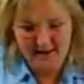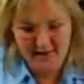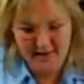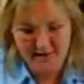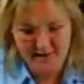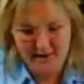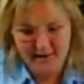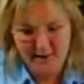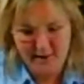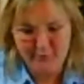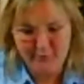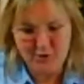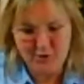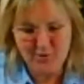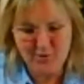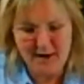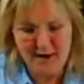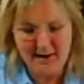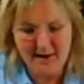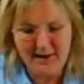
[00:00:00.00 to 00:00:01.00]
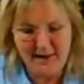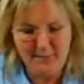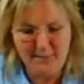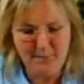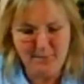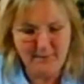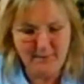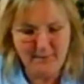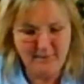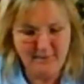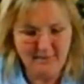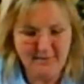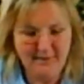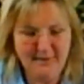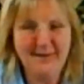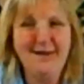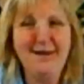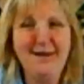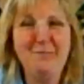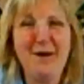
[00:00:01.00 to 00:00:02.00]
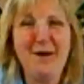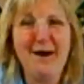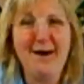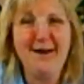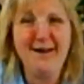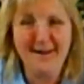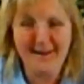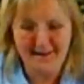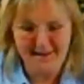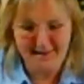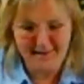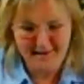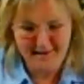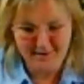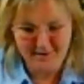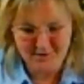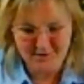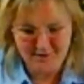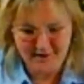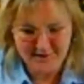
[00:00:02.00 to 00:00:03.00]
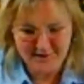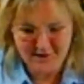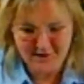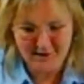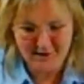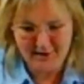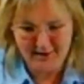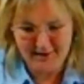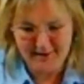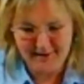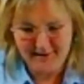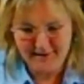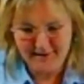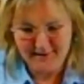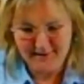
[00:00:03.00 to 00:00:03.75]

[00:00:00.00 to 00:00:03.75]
I thought I would try to keep adding it in there. So that's good.